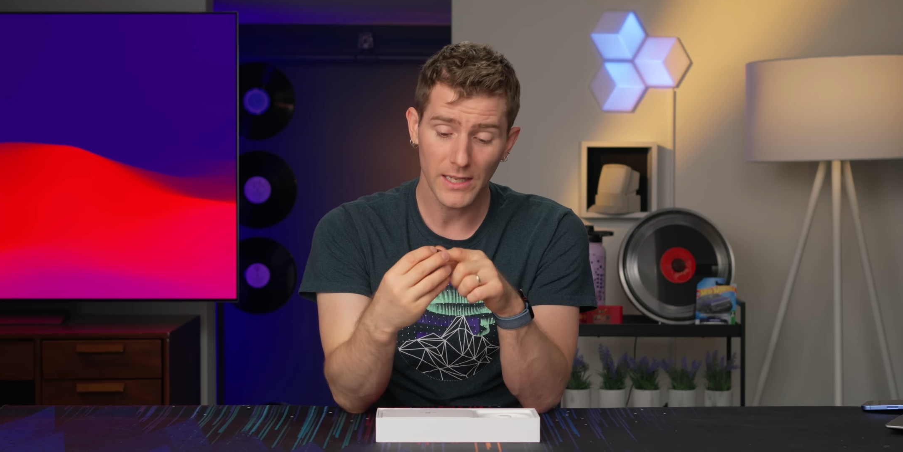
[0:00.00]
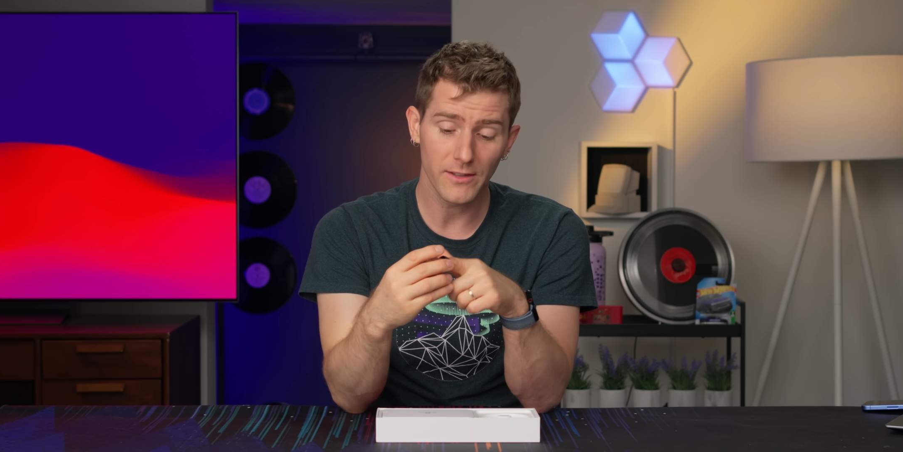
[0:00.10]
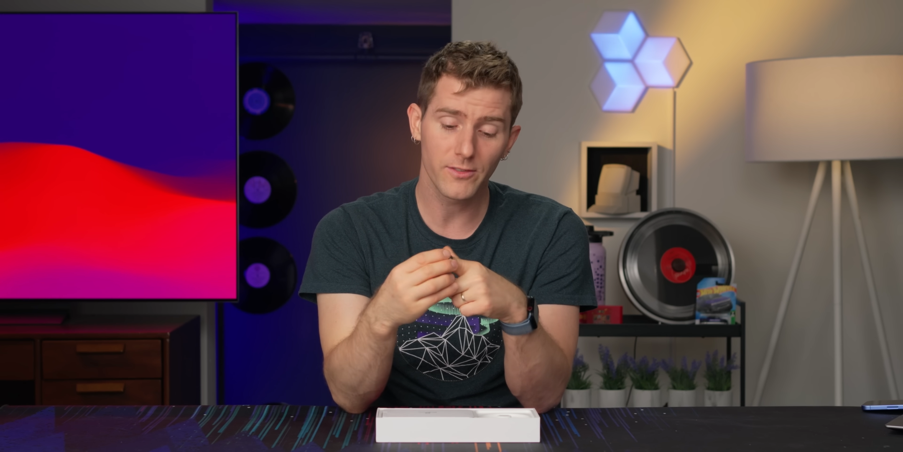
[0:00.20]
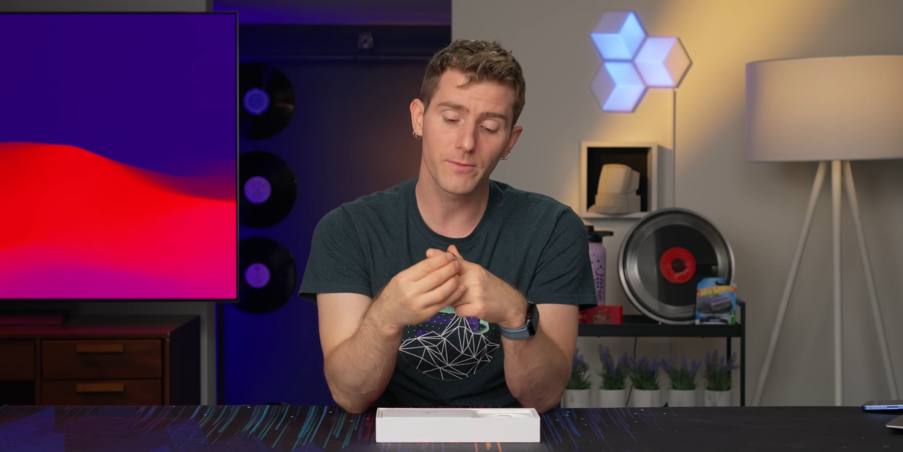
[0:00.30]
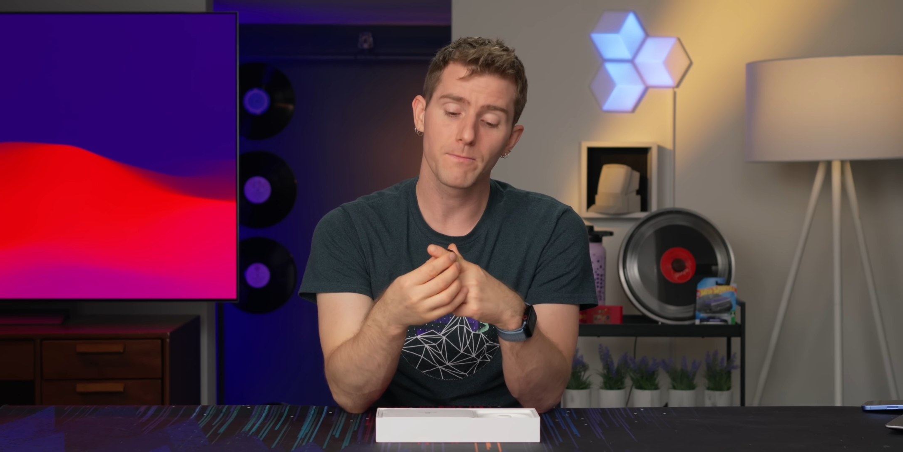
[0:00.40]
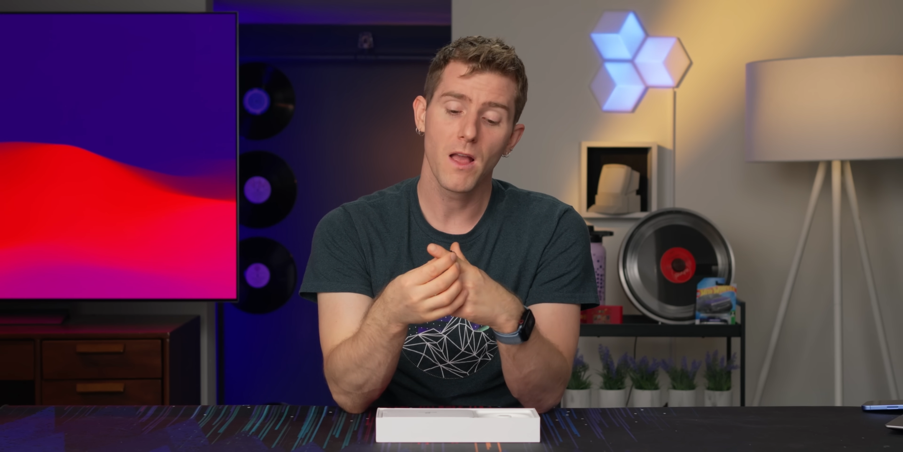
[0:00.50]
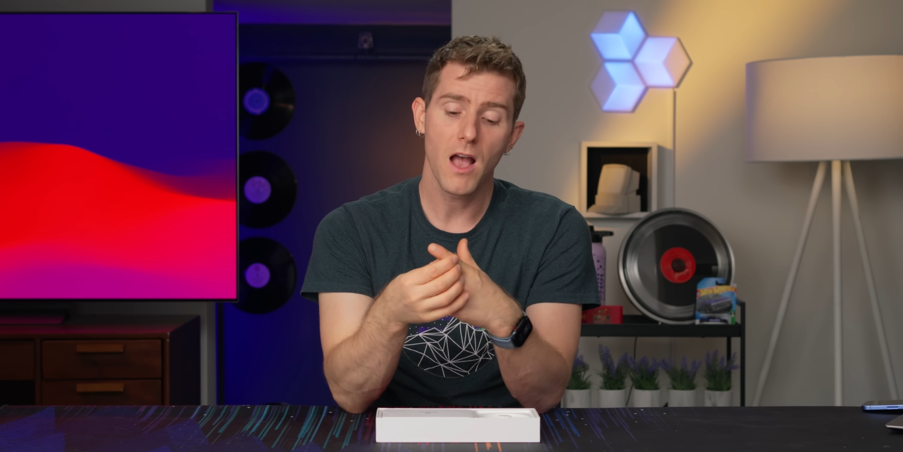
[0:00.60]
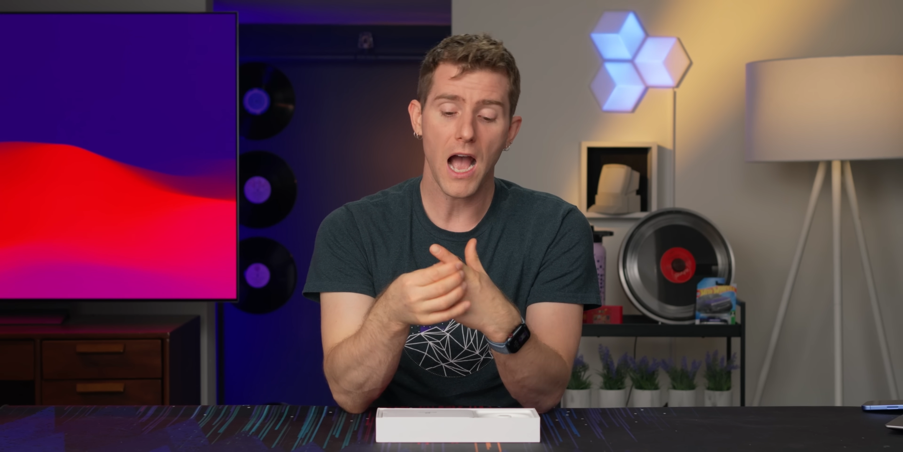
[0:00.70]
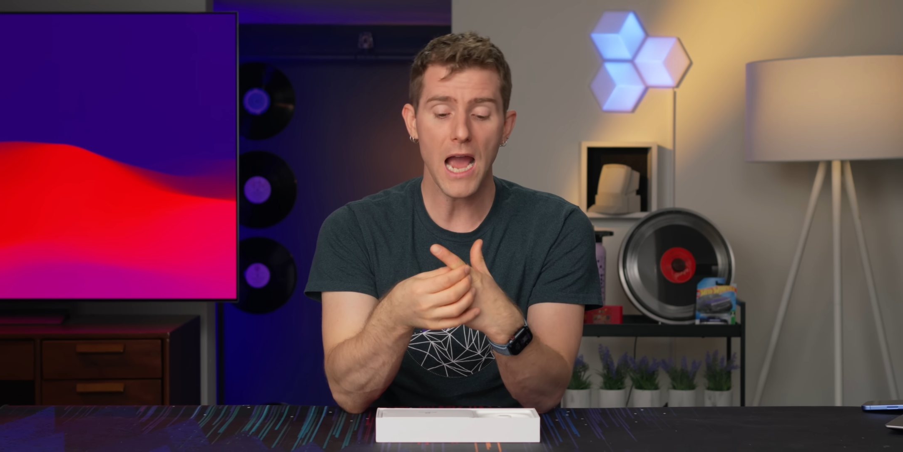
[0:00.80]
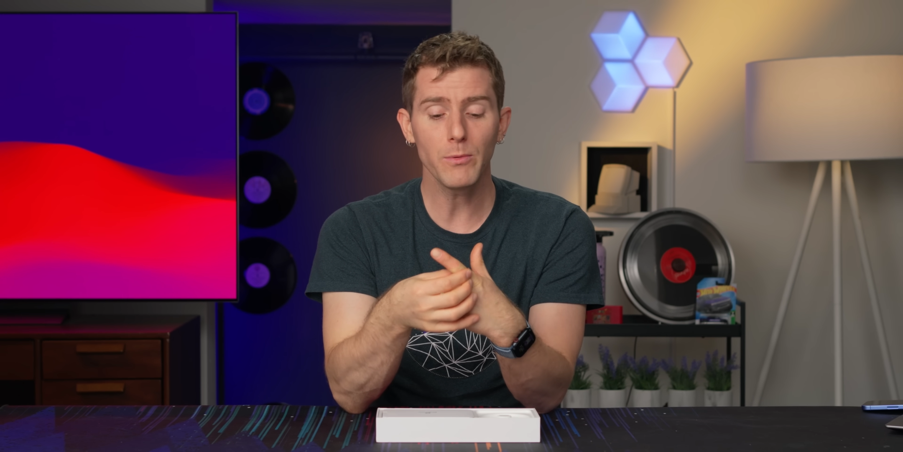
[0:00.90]
is,
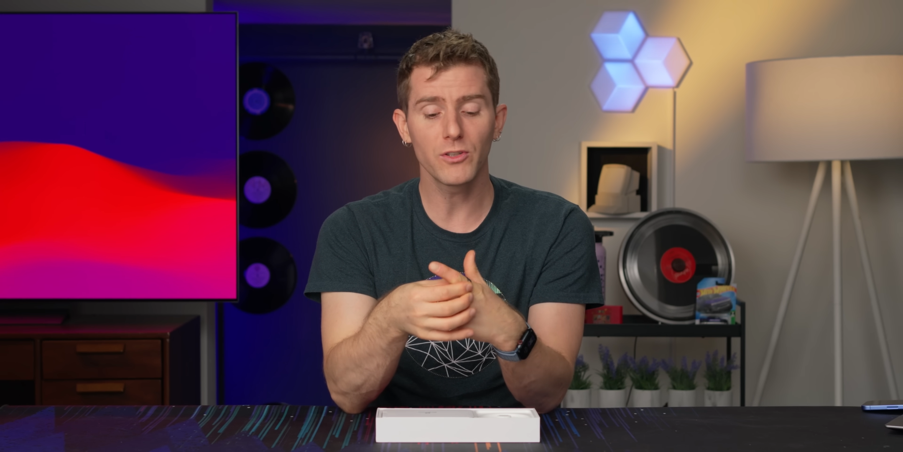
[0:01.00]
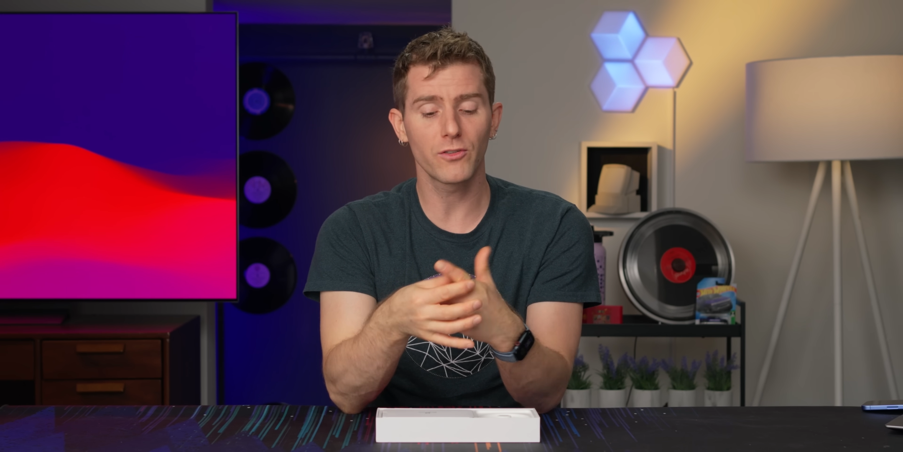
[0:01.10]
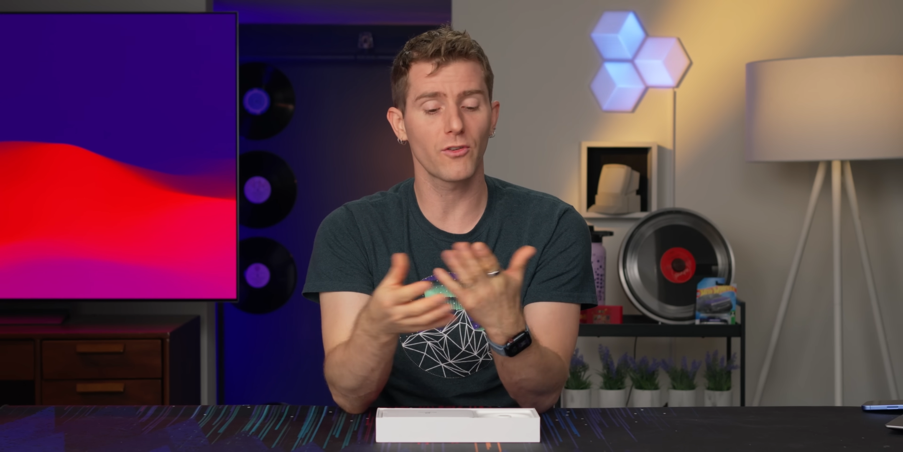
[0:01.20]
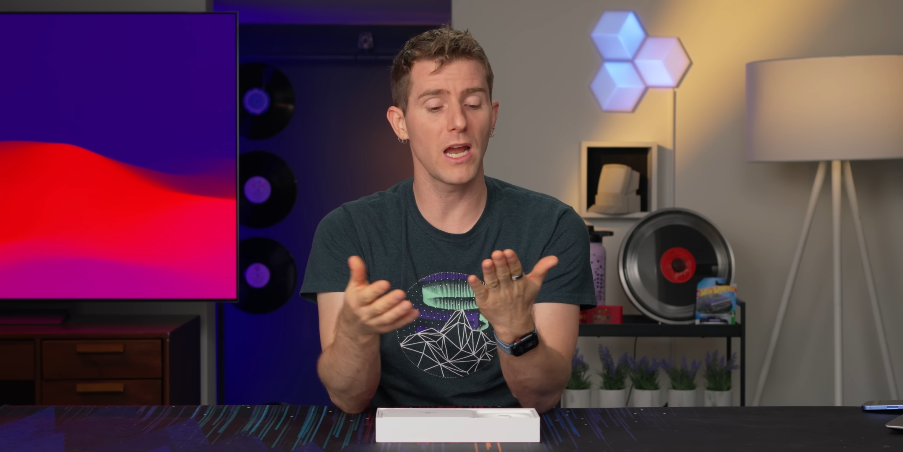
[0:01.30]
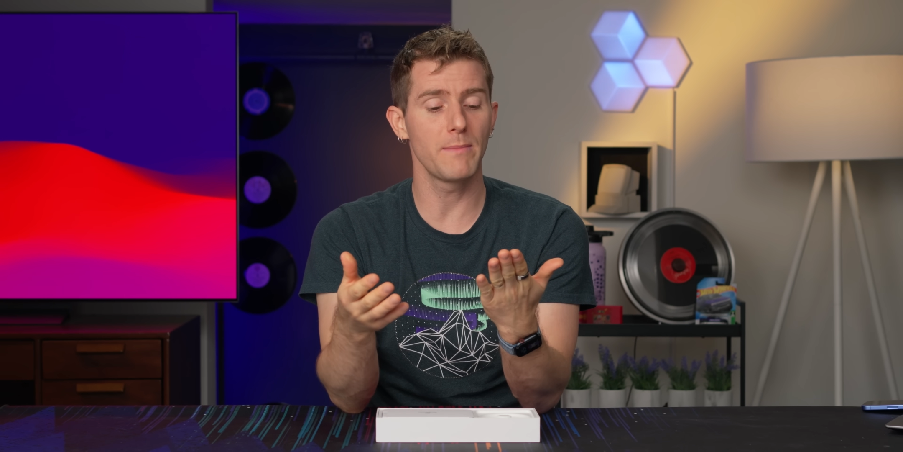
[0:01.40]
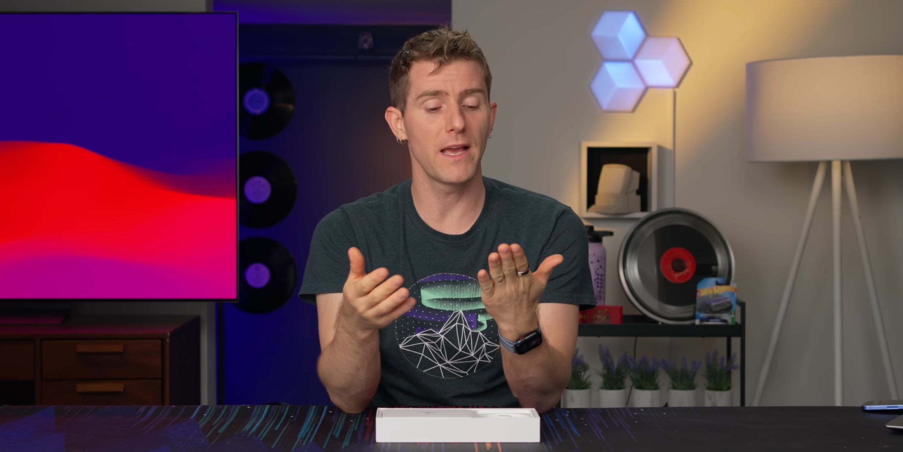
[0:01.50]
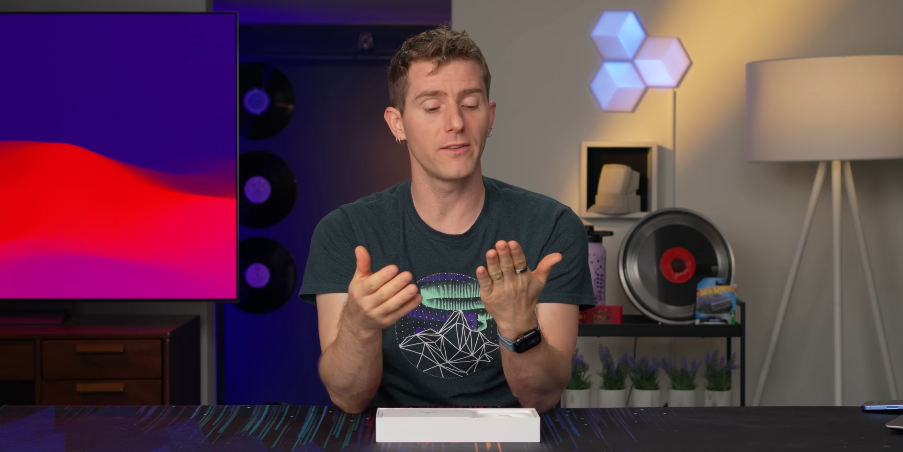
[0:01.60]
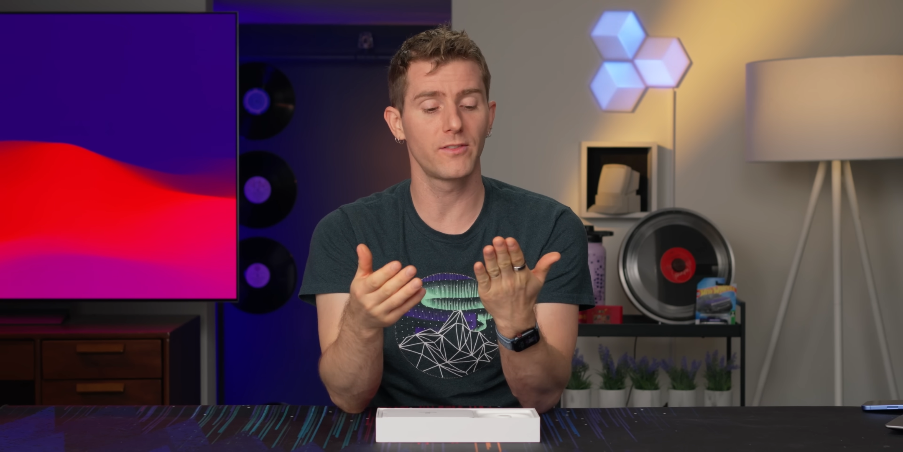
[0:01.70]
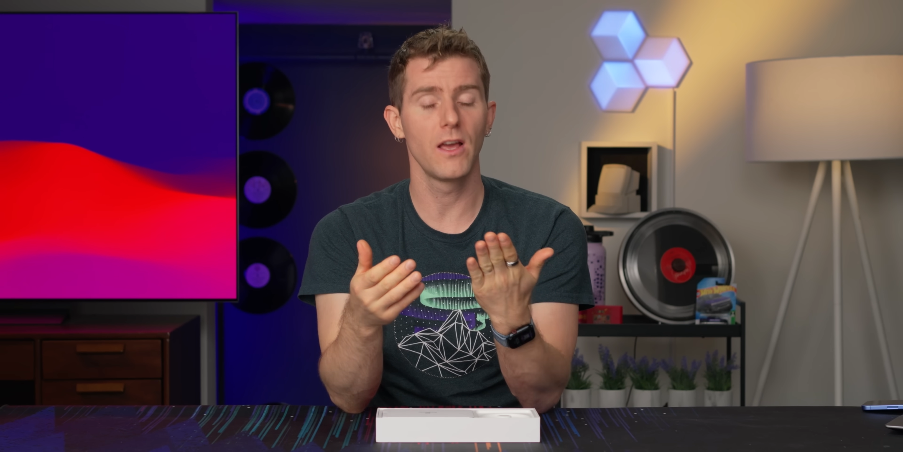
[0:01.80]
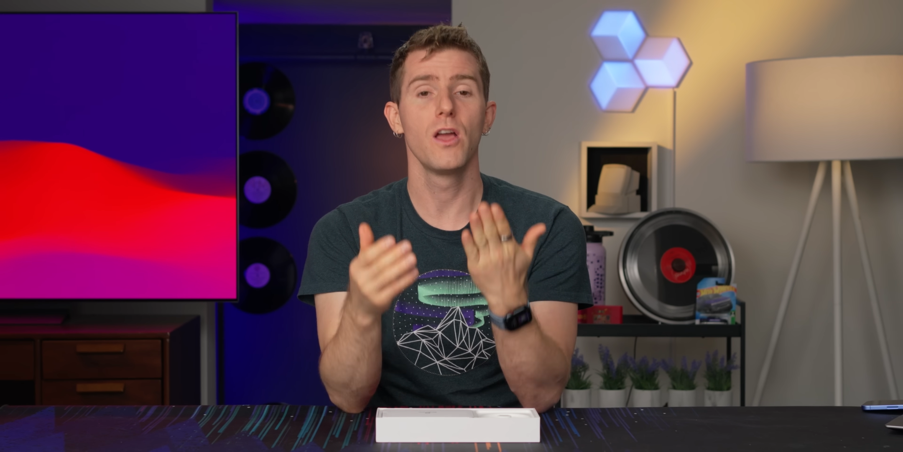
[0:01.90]
I would describe
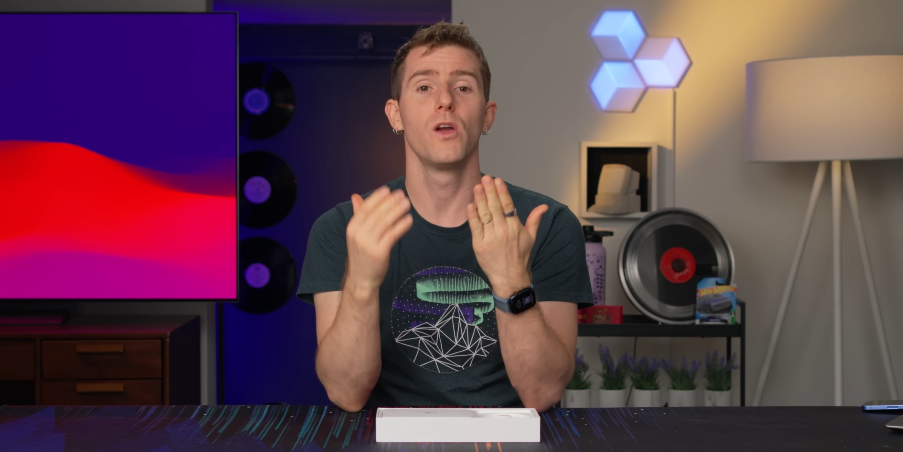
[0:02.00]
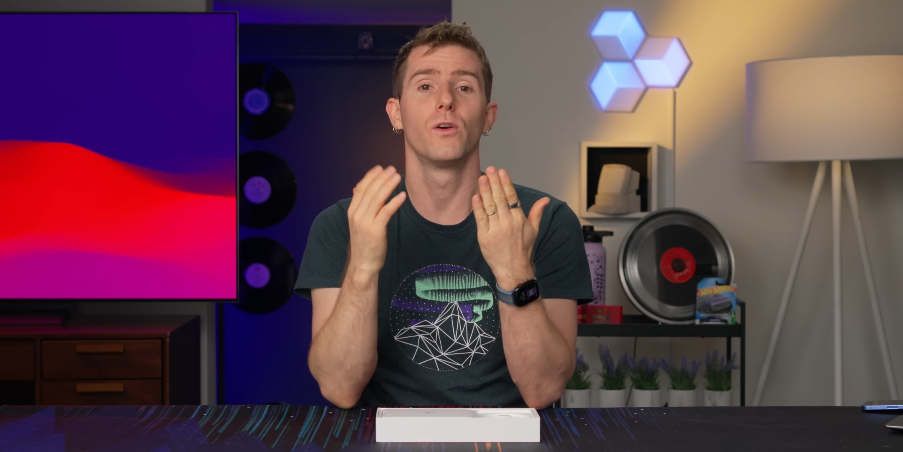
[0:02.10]
as